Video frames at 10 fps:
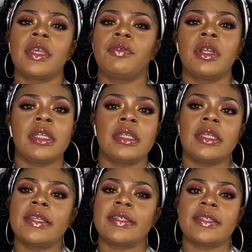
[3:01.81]
really
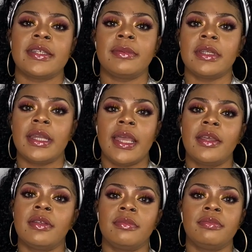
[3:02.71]
isn't something
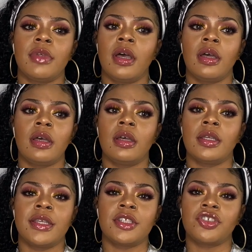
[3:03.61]
that
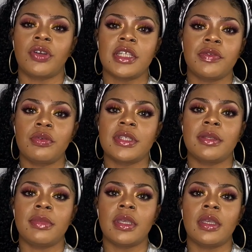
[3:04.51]
is stressful
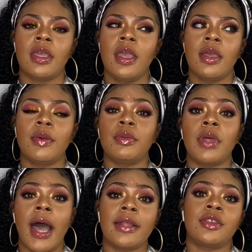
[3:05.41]
to me,
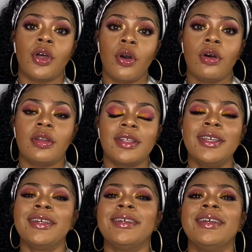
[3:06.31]
I thought.
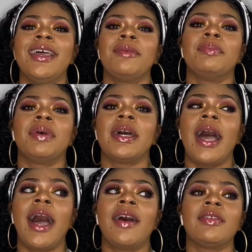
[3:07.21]
But
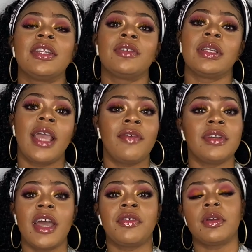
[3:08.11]
I literally have
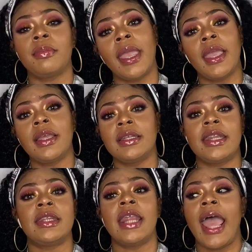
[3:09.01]
never made
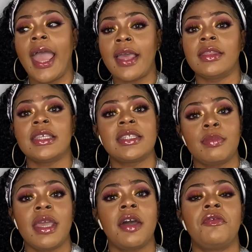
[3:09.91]
this
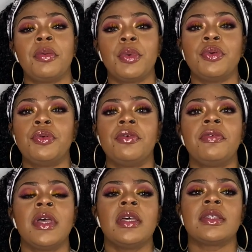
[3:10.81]
big of a move.
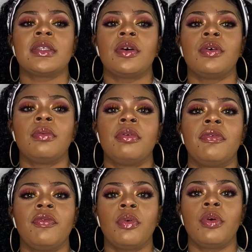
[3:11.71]
So
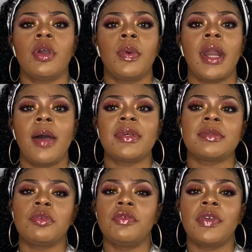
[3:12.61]
before, when I was
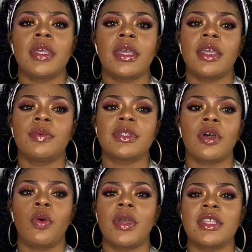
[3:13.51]
moving, it was
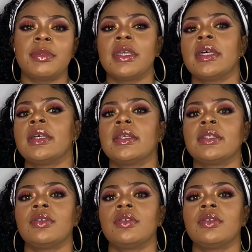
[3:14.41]
always because